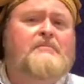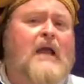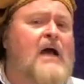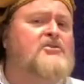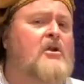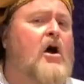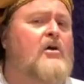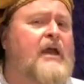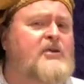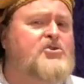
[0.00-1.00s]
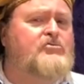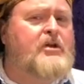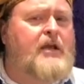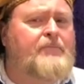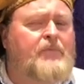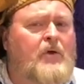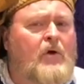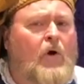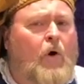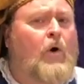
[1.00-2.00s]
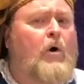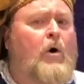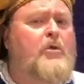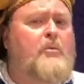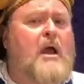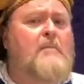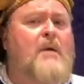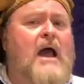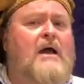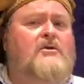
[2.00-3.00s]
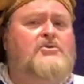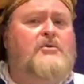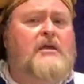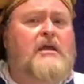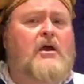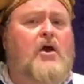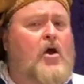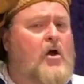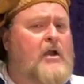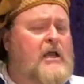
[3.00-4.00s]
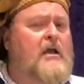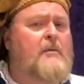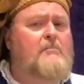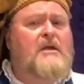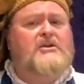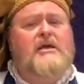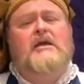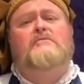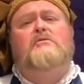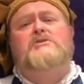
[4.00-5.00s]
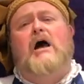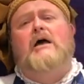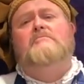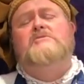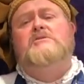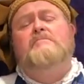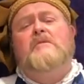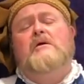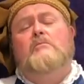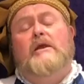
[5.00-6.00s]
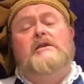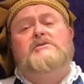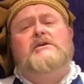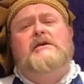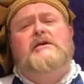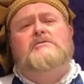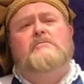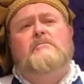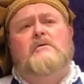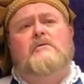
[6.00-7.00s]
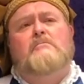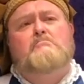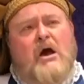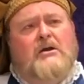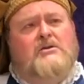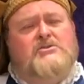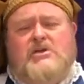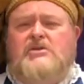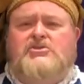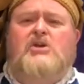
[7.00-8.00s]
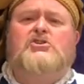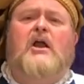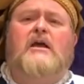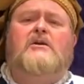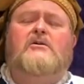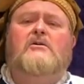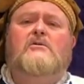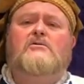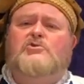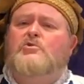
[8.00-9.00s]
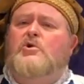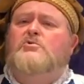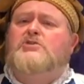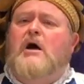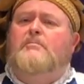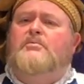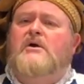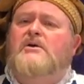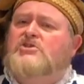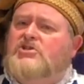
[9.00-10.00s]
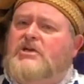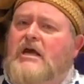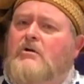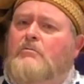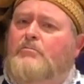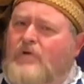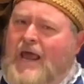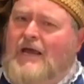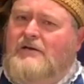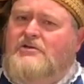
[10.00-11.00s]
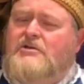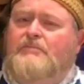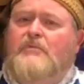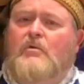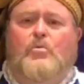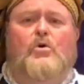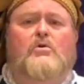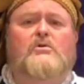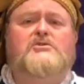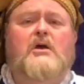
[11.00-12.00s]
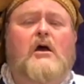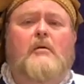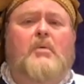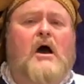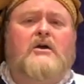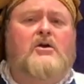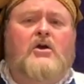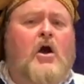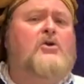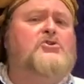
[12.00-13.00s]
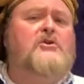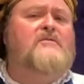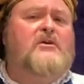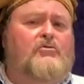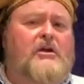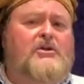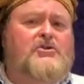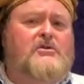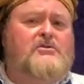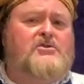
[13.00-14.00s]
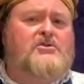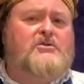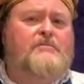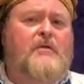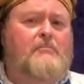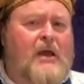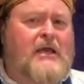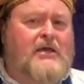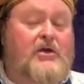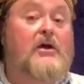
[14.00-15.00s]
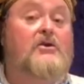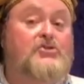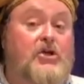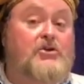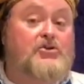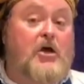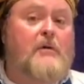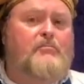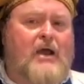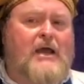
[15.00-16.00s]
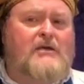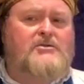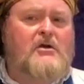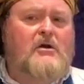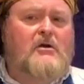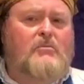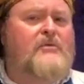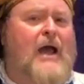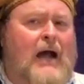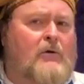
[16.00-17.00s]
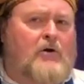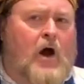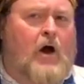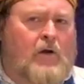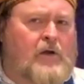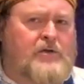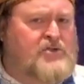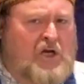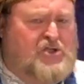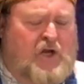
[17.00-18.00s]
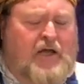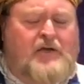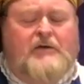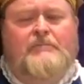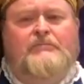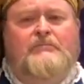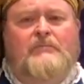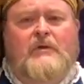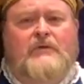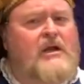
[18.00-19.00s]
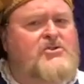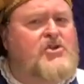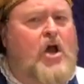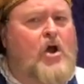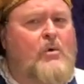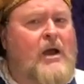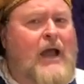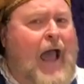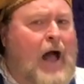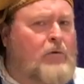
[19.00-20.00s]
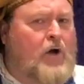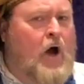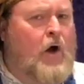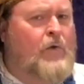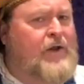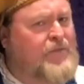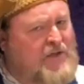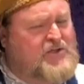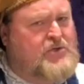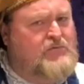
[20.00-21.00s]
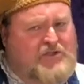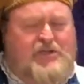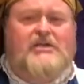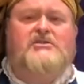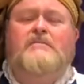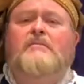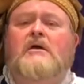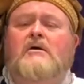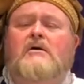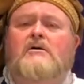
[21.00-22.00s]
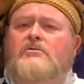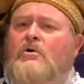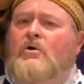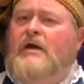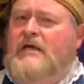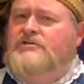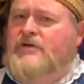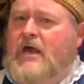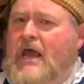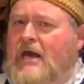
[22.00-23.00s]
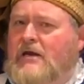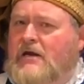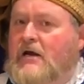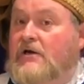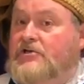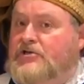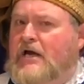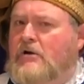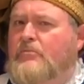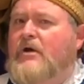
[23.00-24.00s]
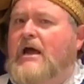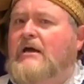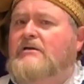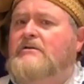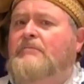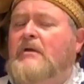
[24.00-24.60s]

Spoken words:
has a long history, all the way back to the early medieval times, when indeed monks and such like, to use up stale bread, would, by concoction of ingredients, make gingerbread with alcohol and such like. There is no alcohol in this receipt, nor is there any stale bread.